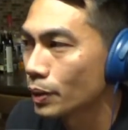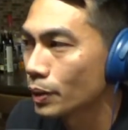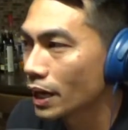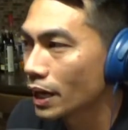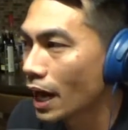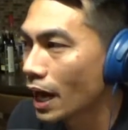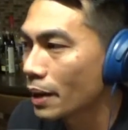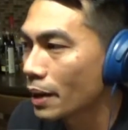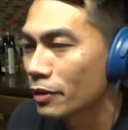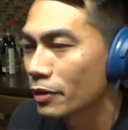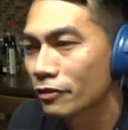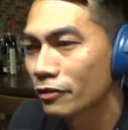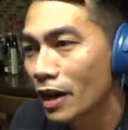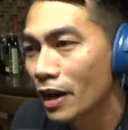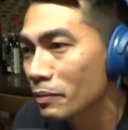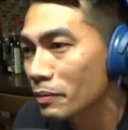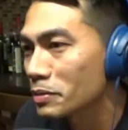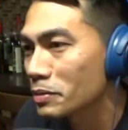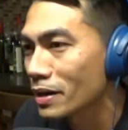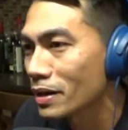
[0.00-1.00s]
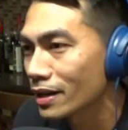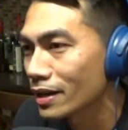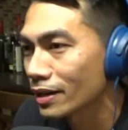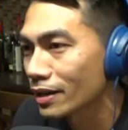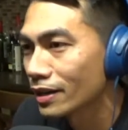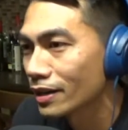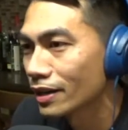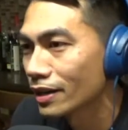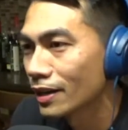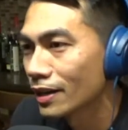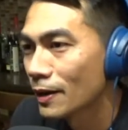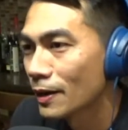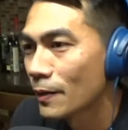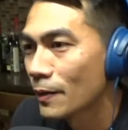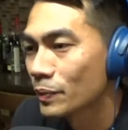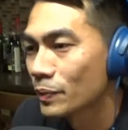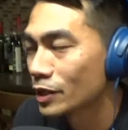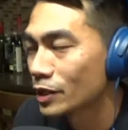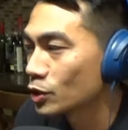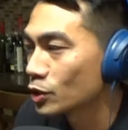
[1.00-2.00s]
But I'm a family man. Yeah.
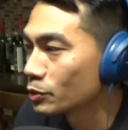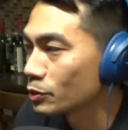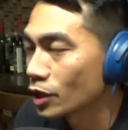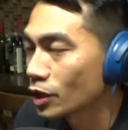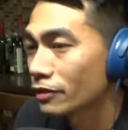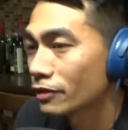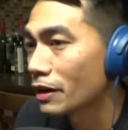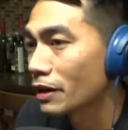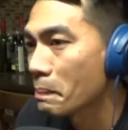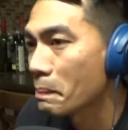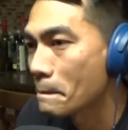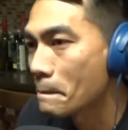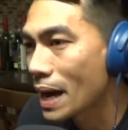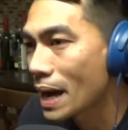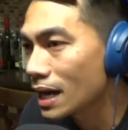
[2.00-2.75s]
And so I'm trying to find